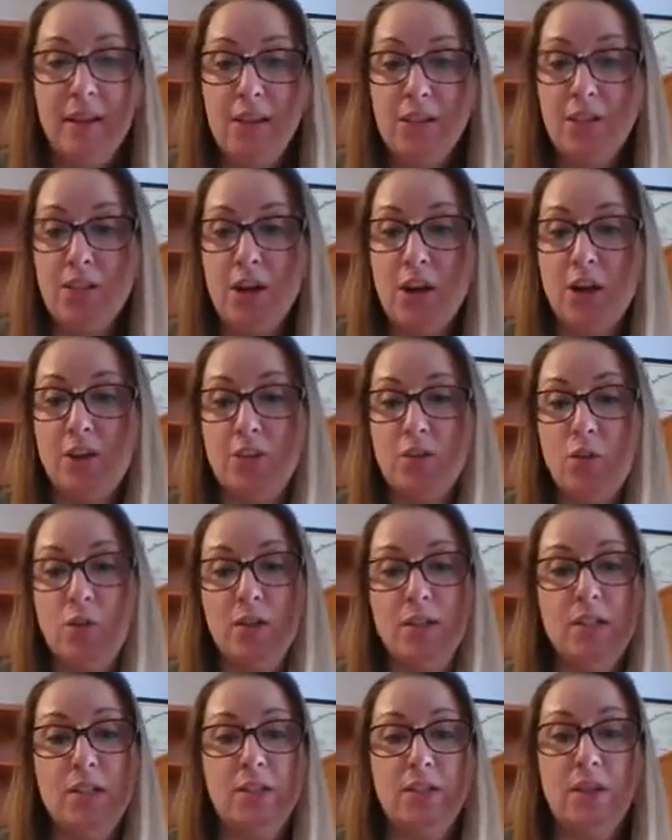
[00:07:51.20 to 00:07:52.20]
dogs,
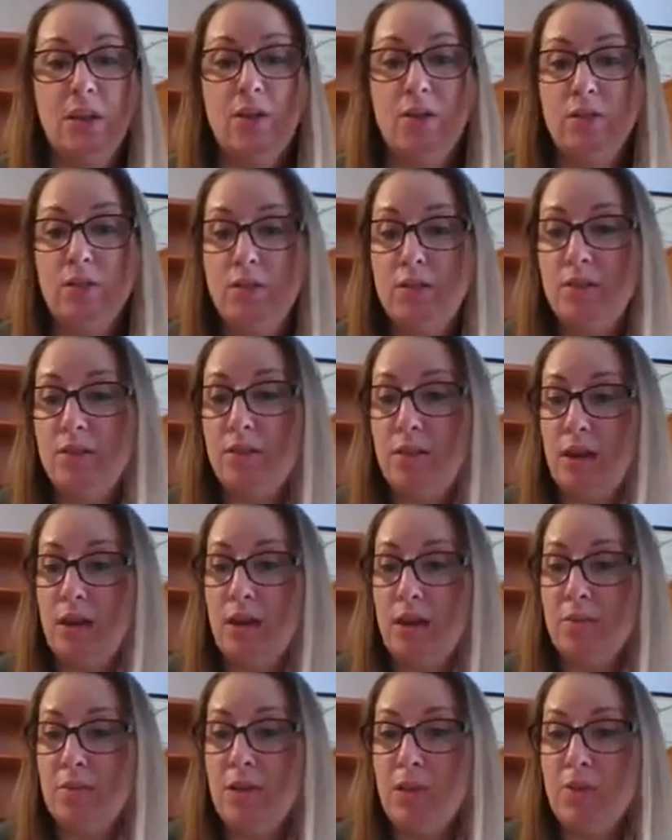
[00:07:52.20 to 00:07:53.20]
horses, goats,
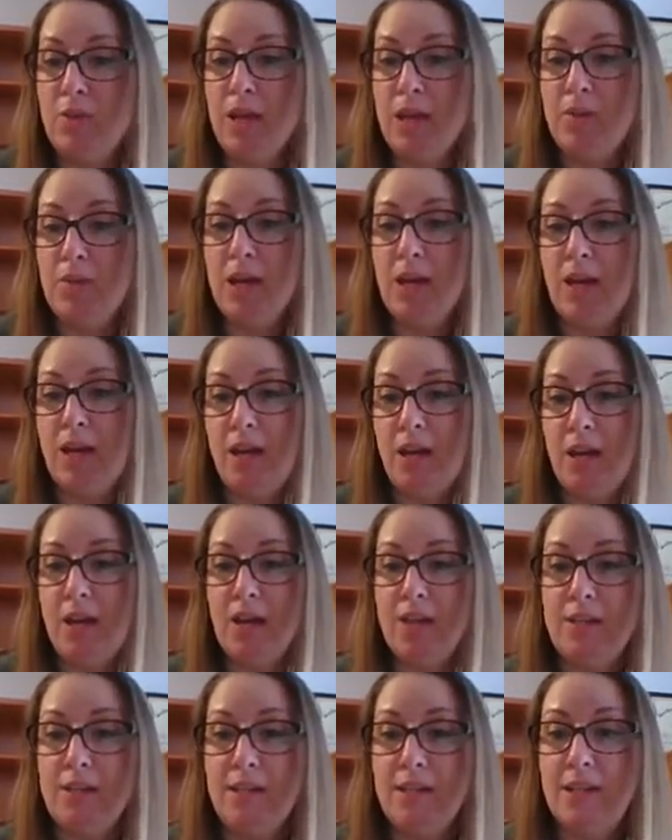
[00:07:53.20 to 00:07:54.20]
you name it.
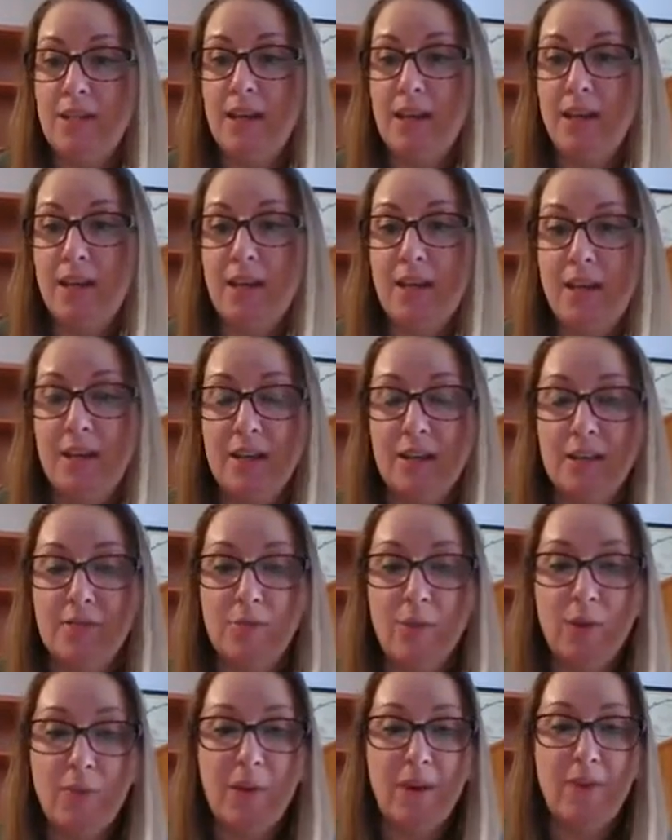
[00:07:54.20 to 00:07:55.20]
And that is
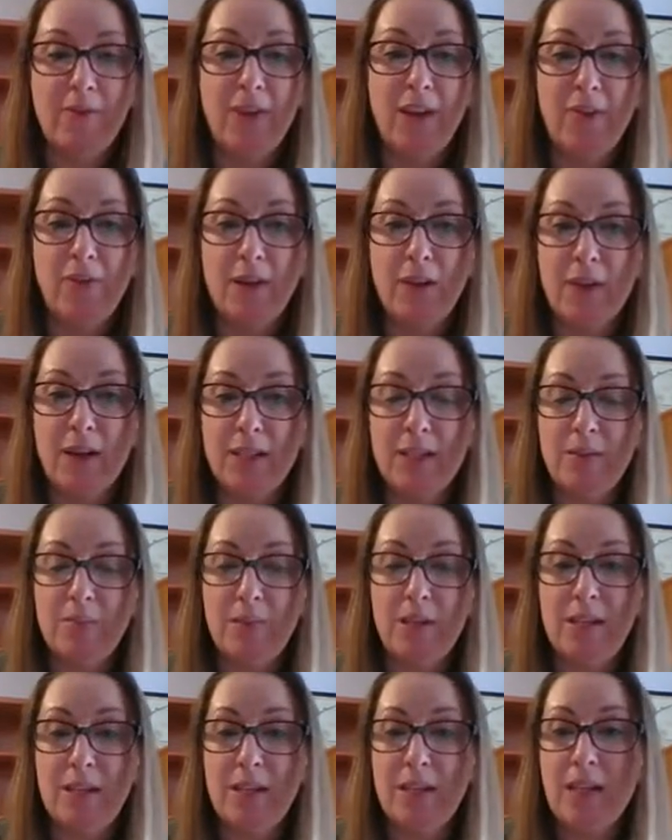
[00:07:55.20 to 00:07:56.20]
one of my favorite
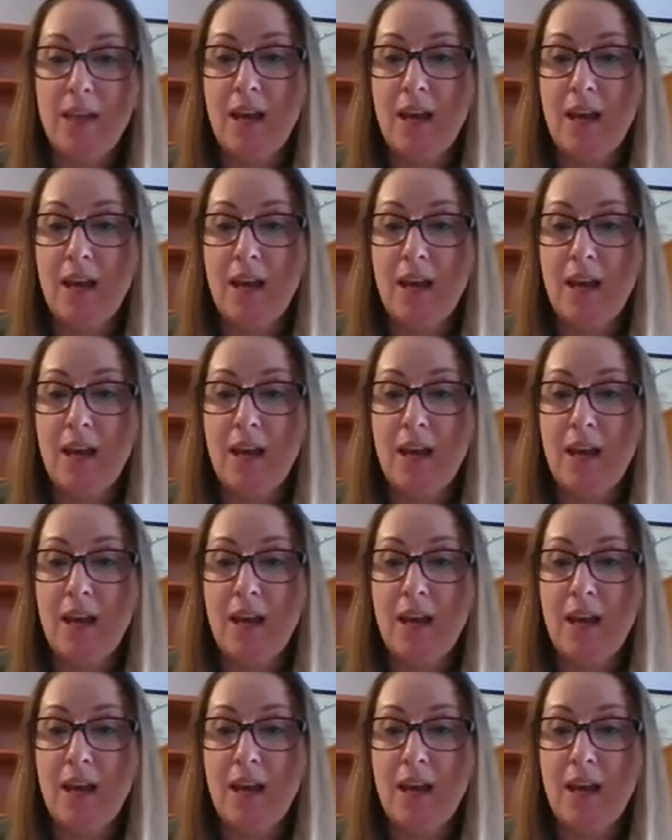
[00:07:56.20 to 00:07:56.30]
recipes.